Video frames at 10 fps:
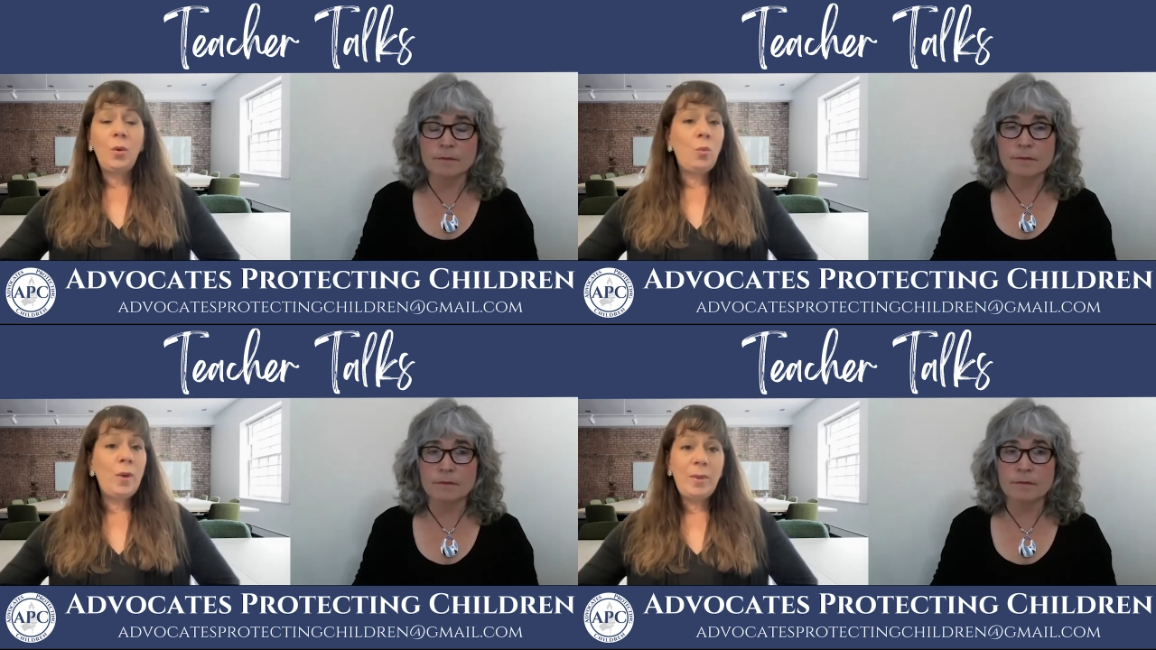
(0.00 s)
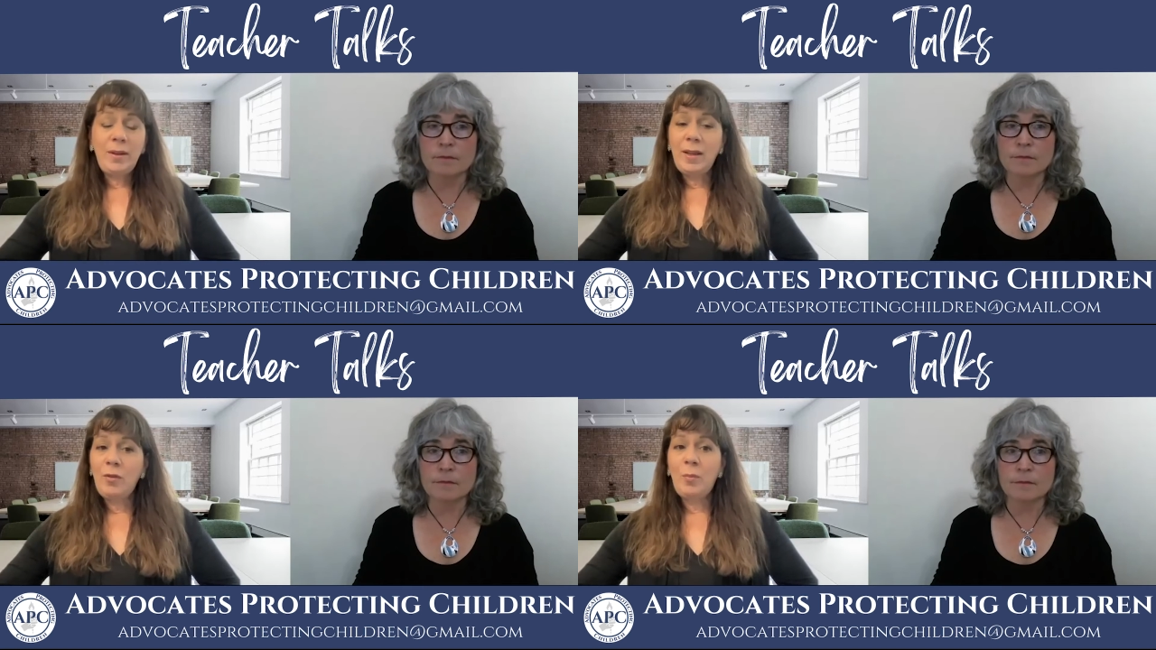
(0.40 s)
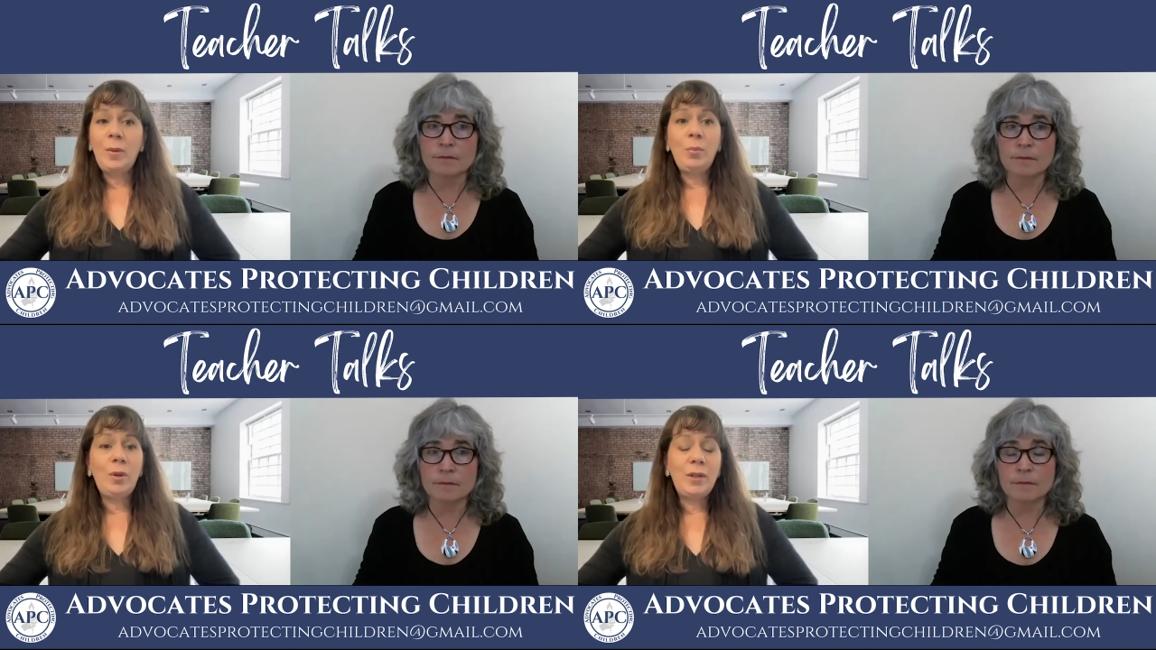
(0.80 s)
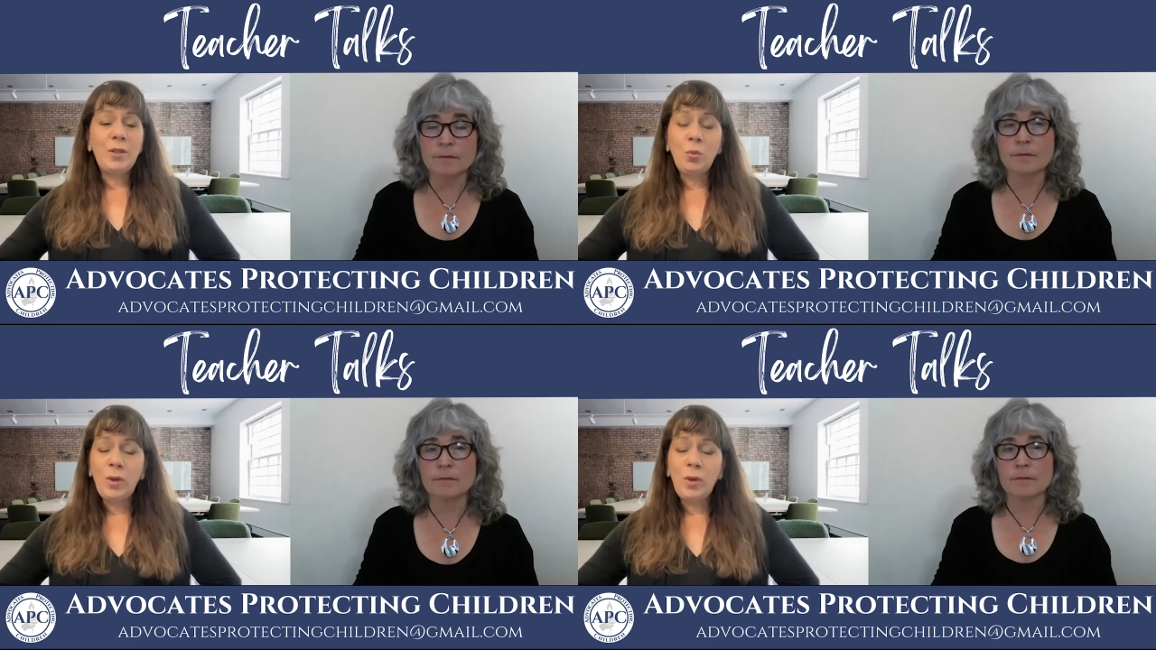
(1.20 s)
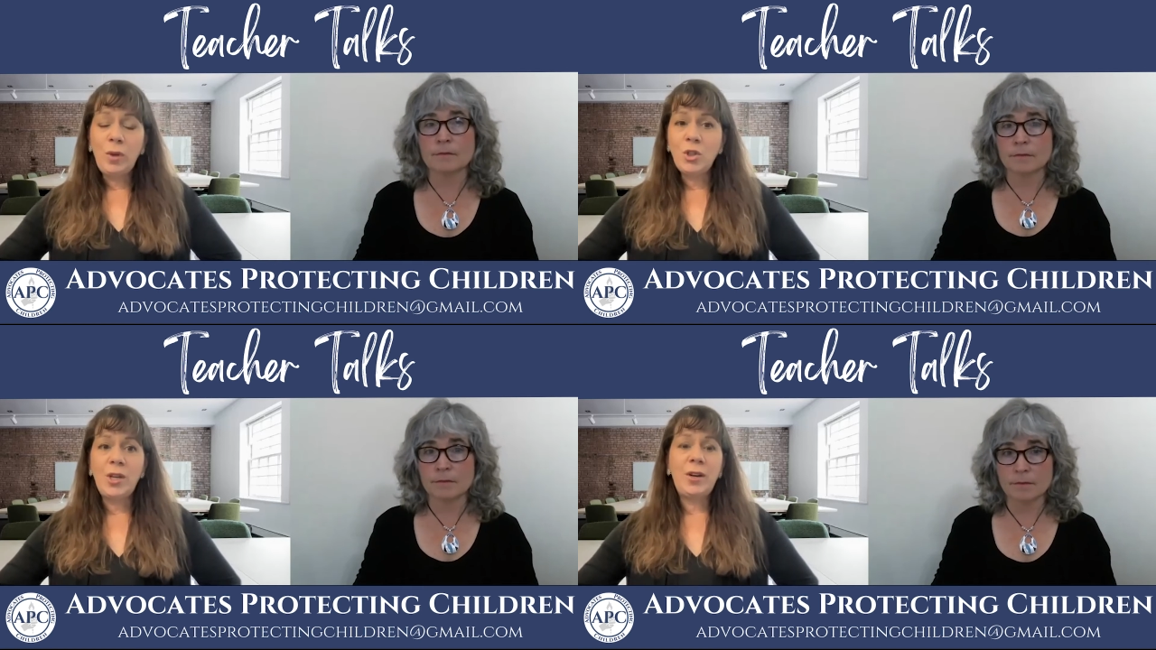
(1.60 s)
Speaker 1: Women have been put into
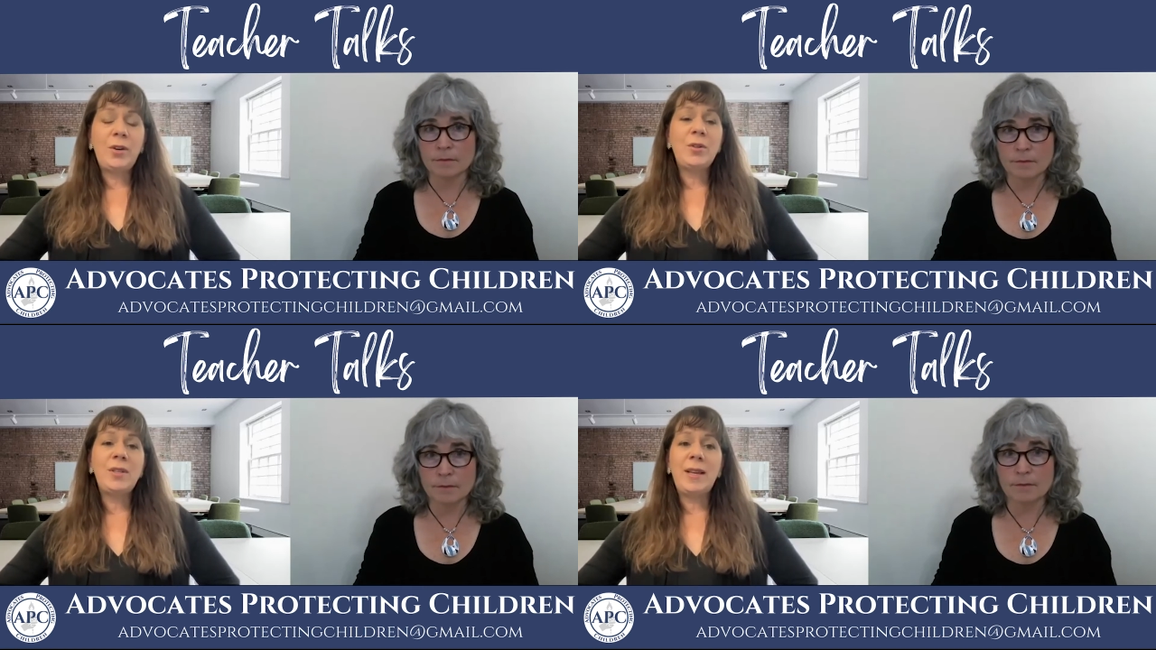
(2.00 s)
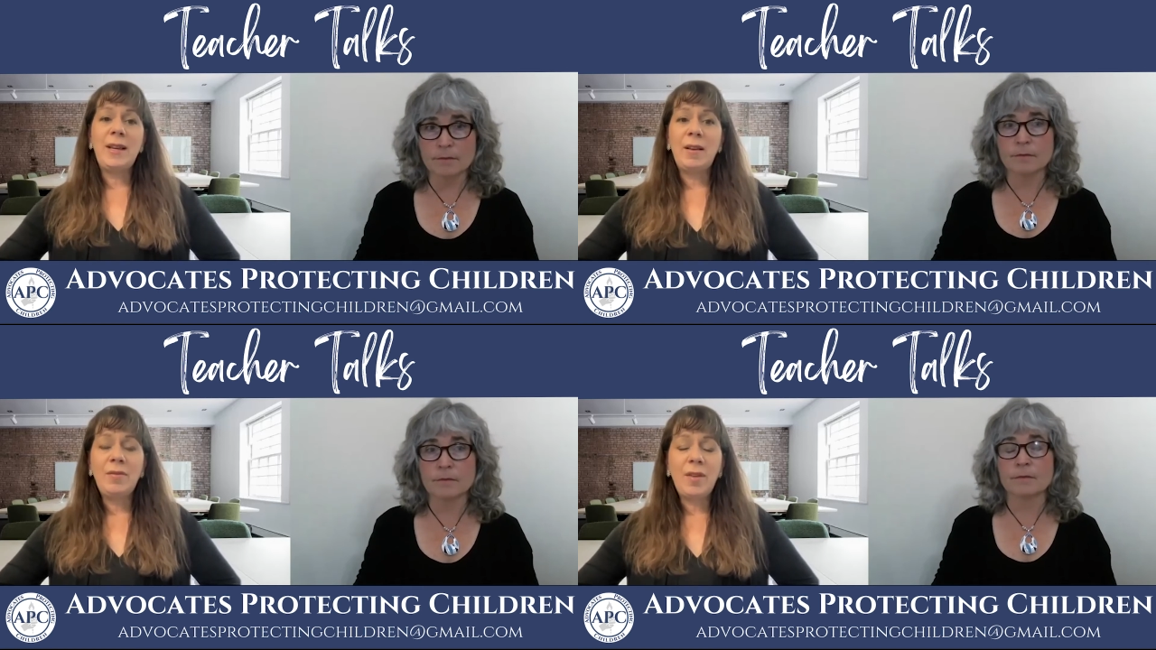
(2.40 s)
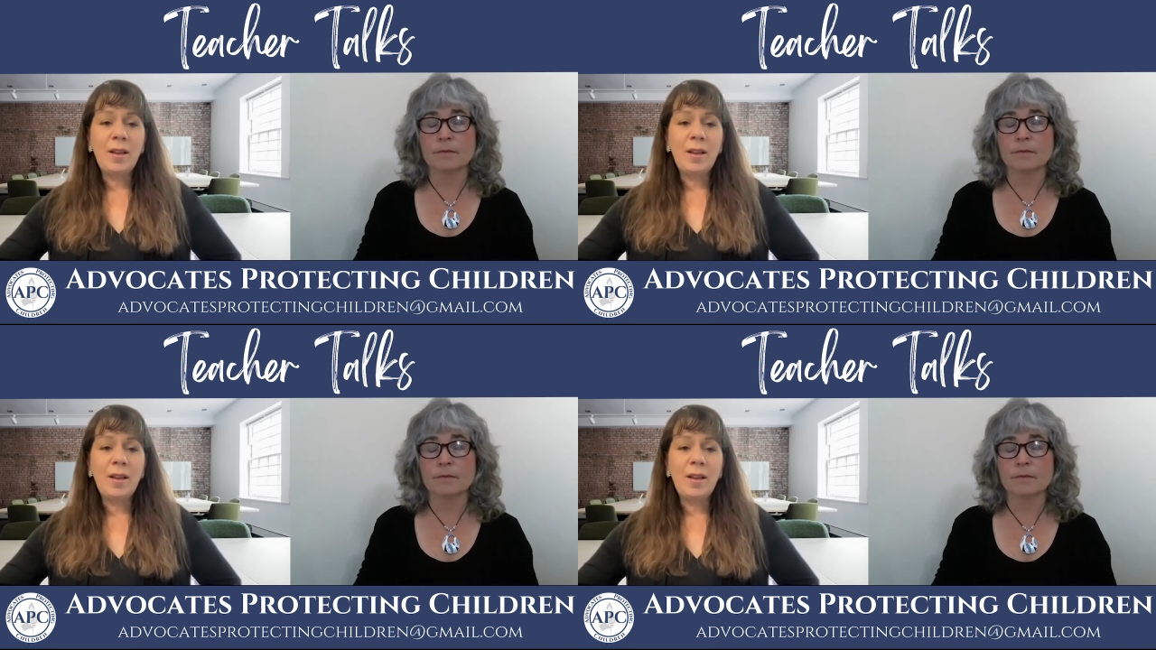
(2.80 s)
wheelchairs. They have